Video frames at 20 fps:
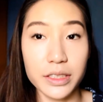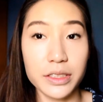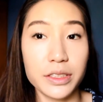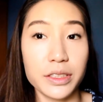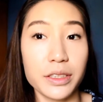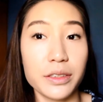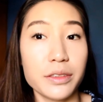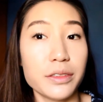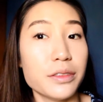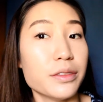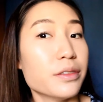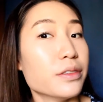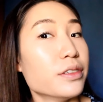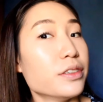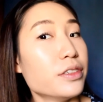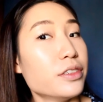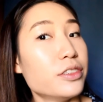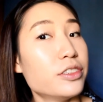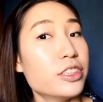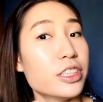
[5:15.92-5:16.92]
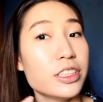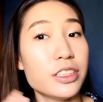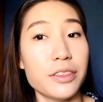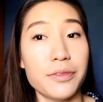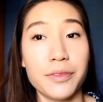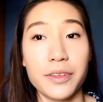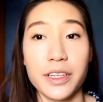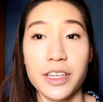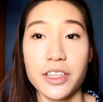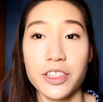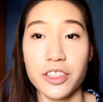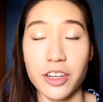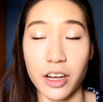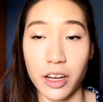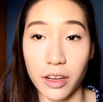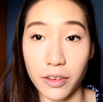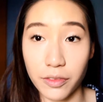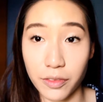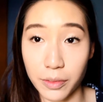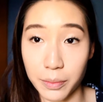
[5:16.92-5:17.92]
So just to finish
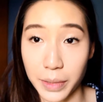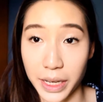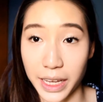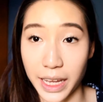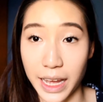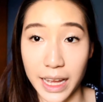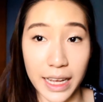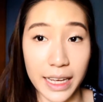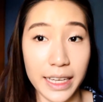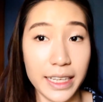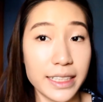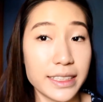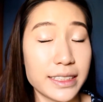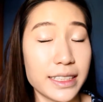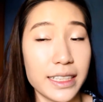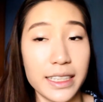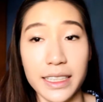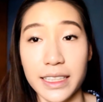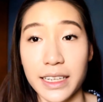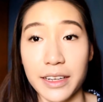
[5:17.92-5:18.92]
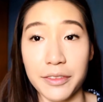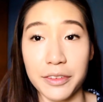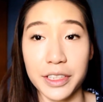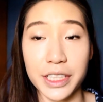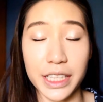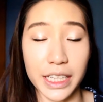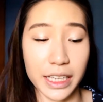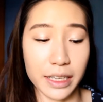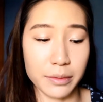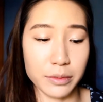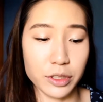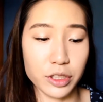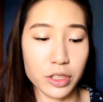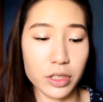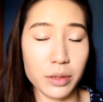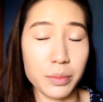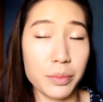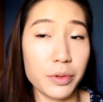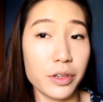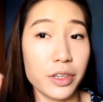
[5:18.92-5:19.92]
off my eyes and everything, I'm just
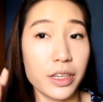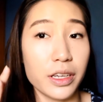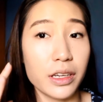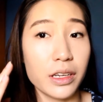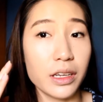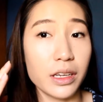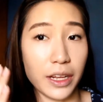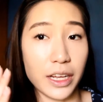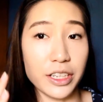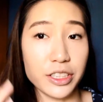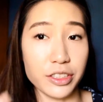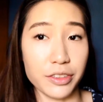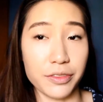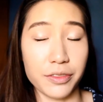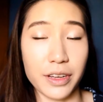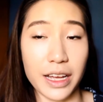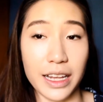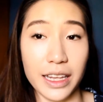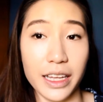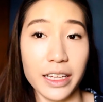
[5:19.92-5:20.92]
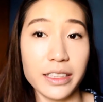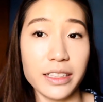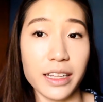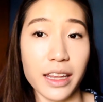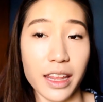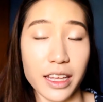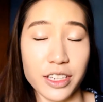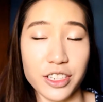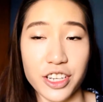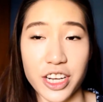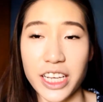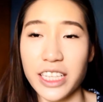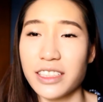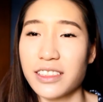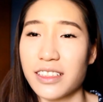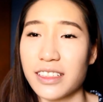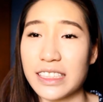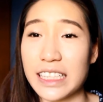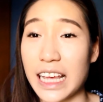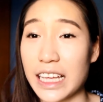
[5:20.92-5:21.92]
going to put a blush of color to the
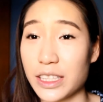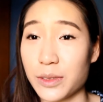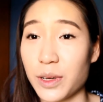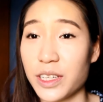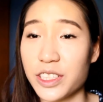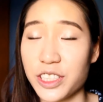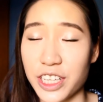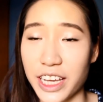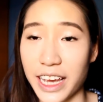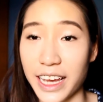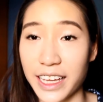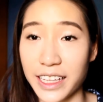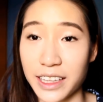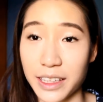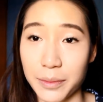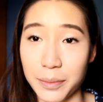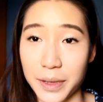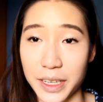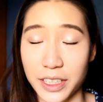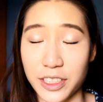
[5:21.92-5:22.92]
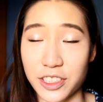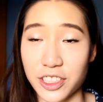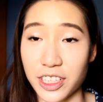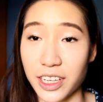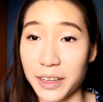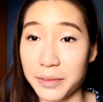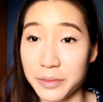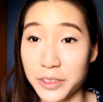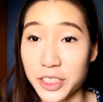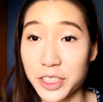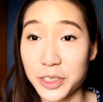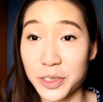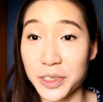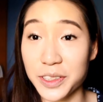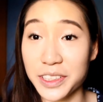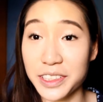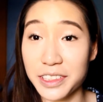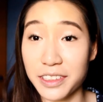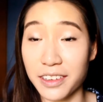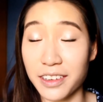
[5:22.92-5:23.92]
cheeks because that's what she had in the picture. I'm just
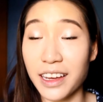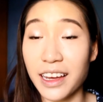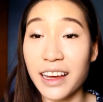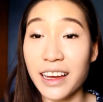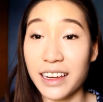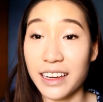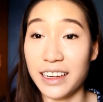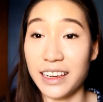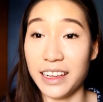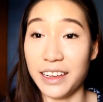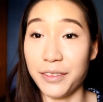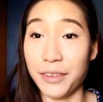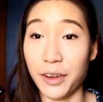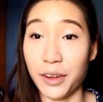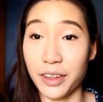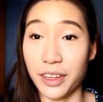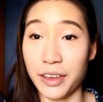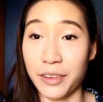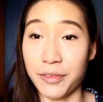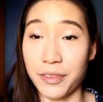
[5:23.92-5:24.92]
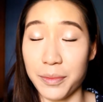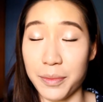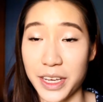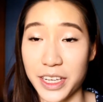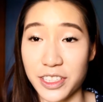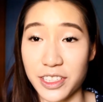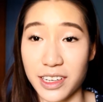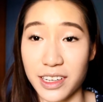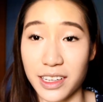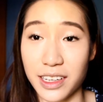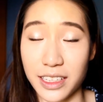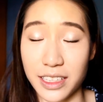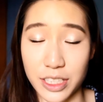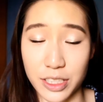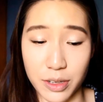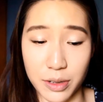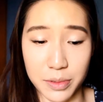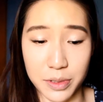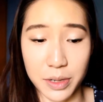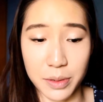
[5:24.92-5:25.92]
going to leave all the information in the
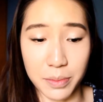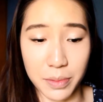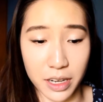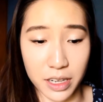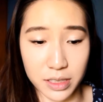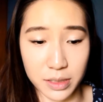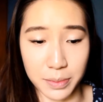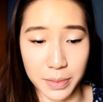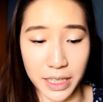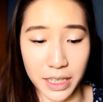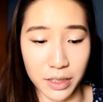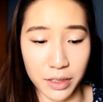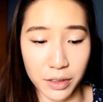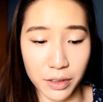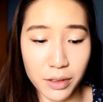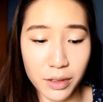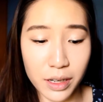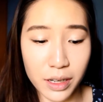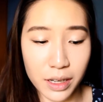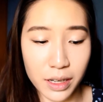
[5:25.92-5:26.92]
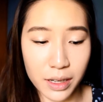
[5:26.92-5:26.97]
description box below.